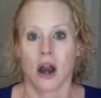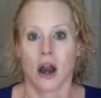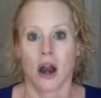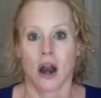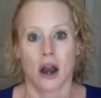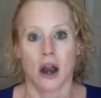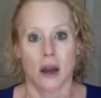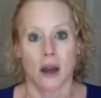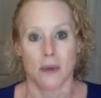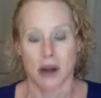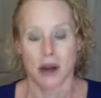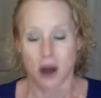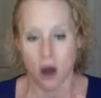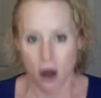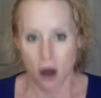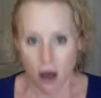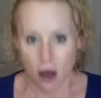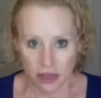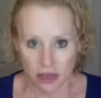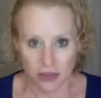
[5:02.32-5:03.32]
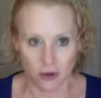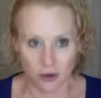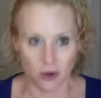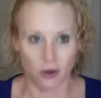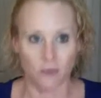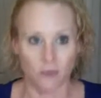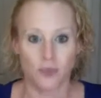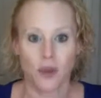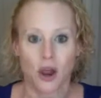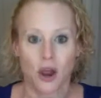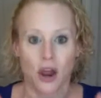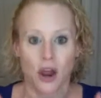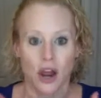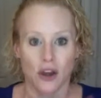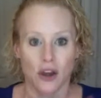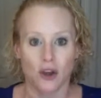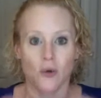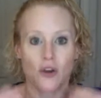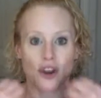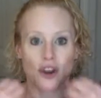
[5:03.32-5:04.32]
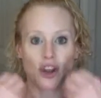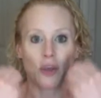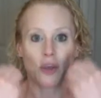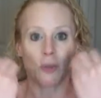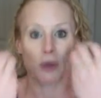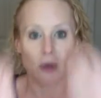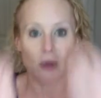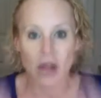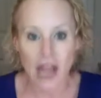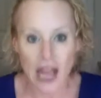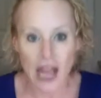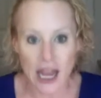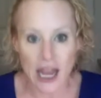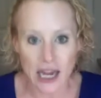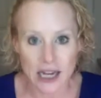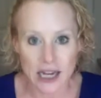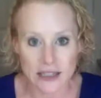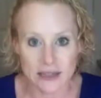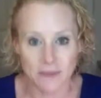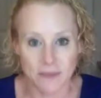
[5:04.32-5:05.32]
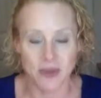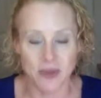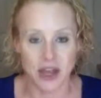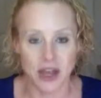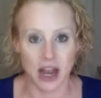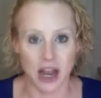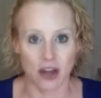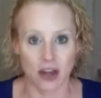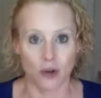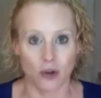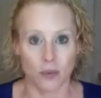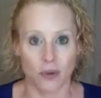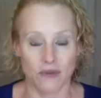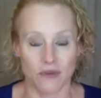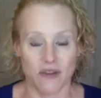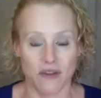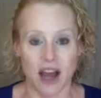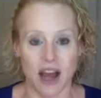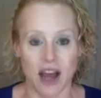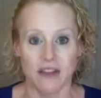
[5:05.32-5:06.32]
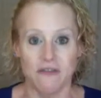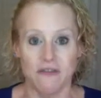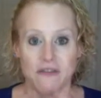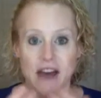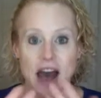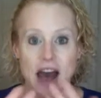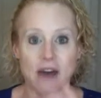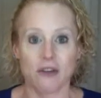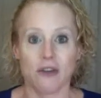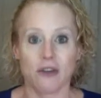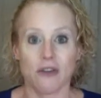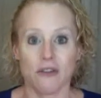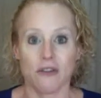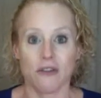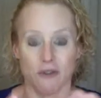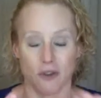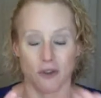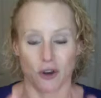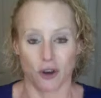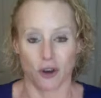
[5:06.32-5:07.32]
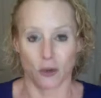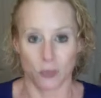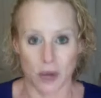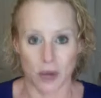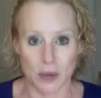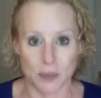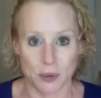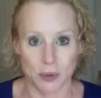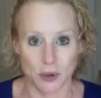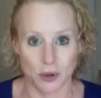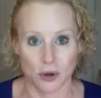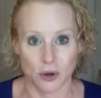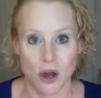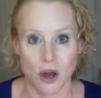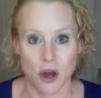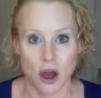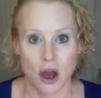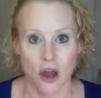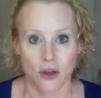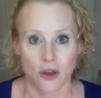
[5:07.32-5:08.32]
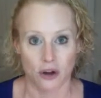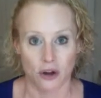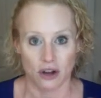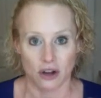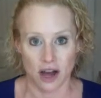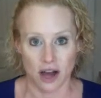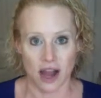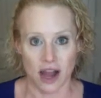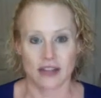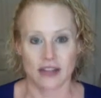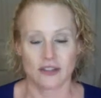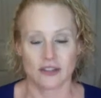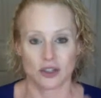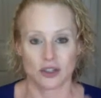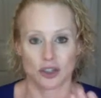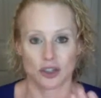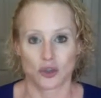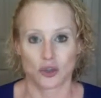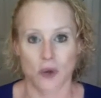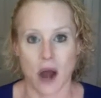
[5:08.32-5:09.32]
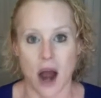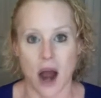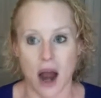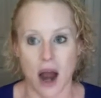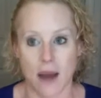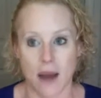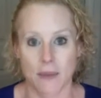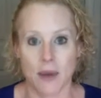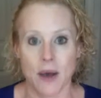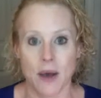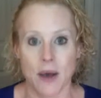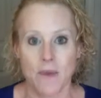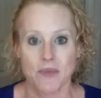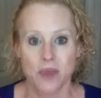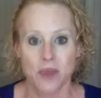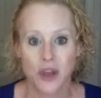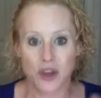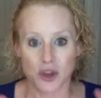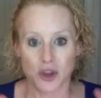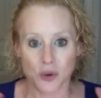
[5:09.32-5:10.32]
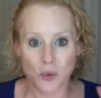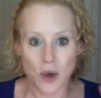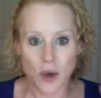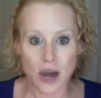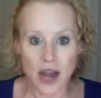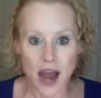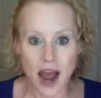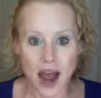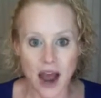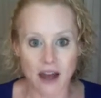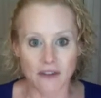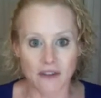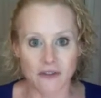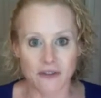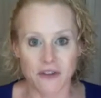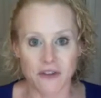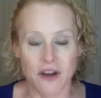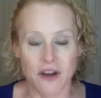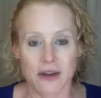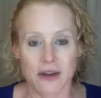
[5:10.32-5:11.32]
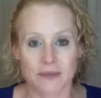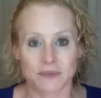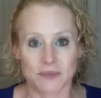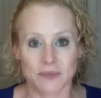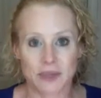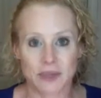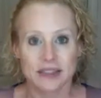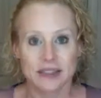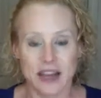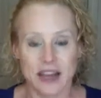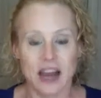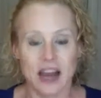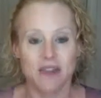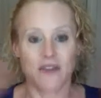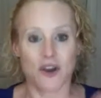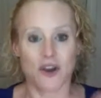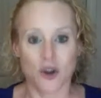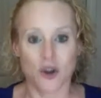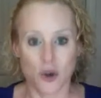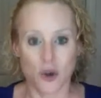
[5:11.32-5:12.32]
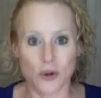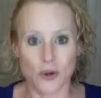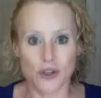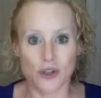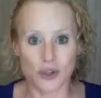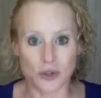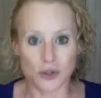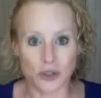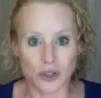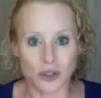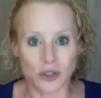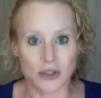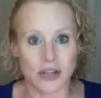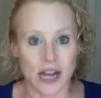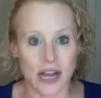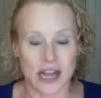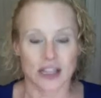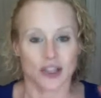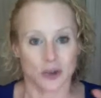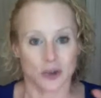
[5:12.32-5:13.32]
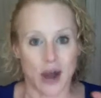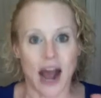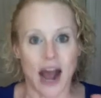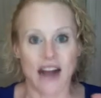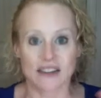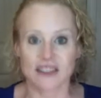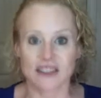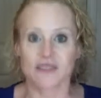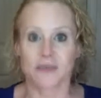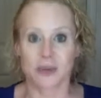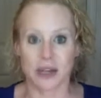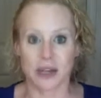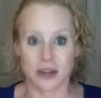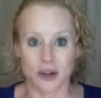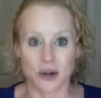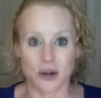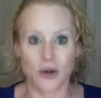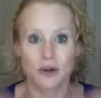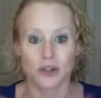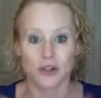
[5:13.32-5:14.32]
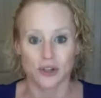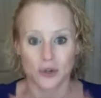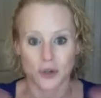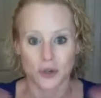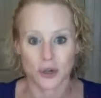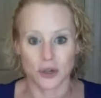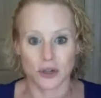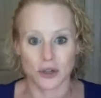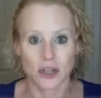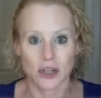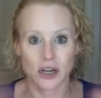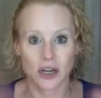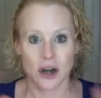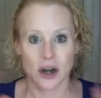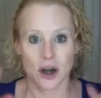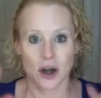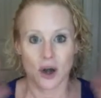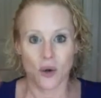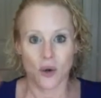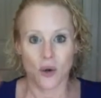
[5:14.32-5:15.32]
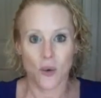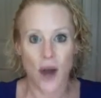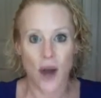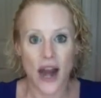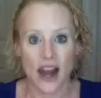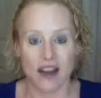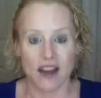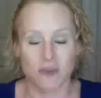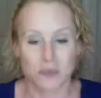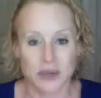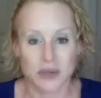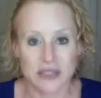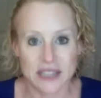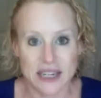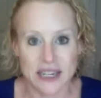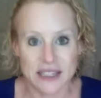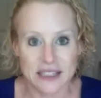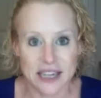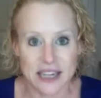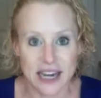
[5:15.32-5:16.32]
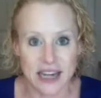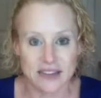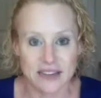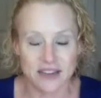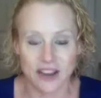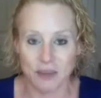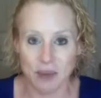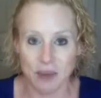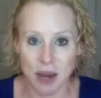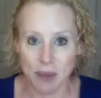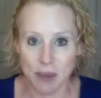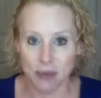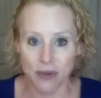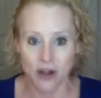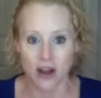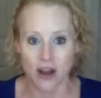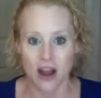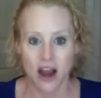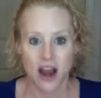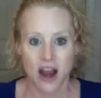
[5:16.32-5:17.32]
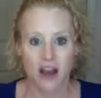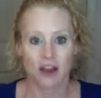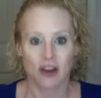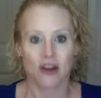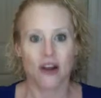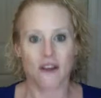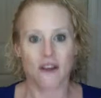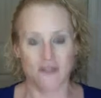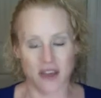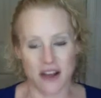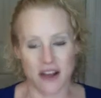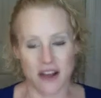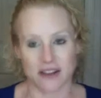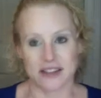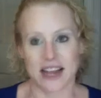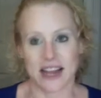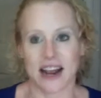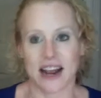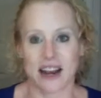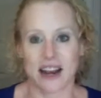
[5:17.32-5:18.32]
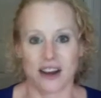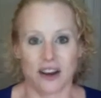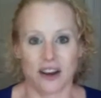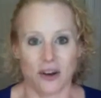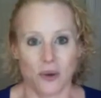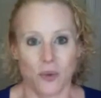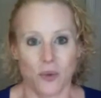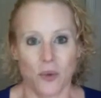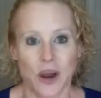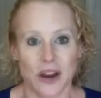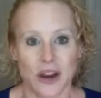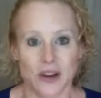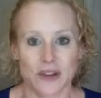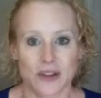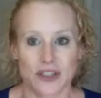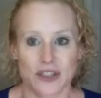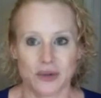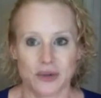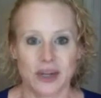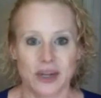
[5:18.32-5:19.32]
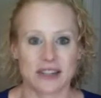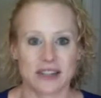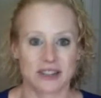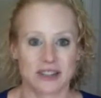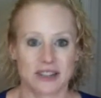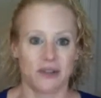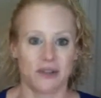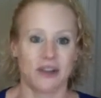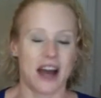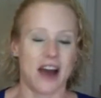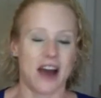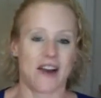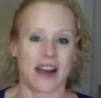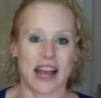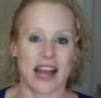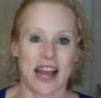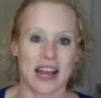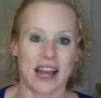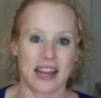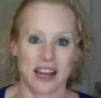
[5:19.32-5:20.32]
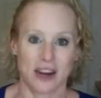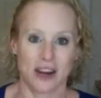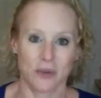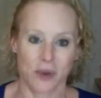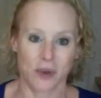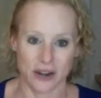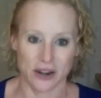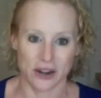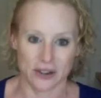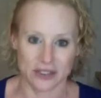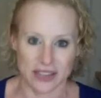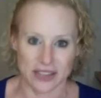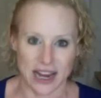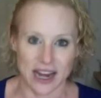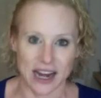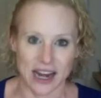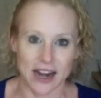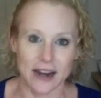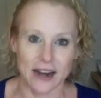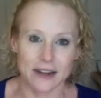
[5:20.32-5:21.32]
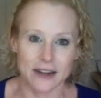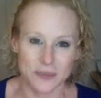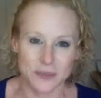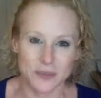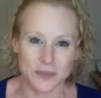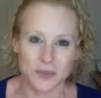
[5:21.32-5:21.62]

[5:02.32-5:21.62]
an author, and you are communicating something and you're providing value for your people, your clients, your tribe, you want to have as kind of a neutral, like attractive but neutral way of presenting so that people, have that saying, what you're doing is so loud I can't hear what you're saying.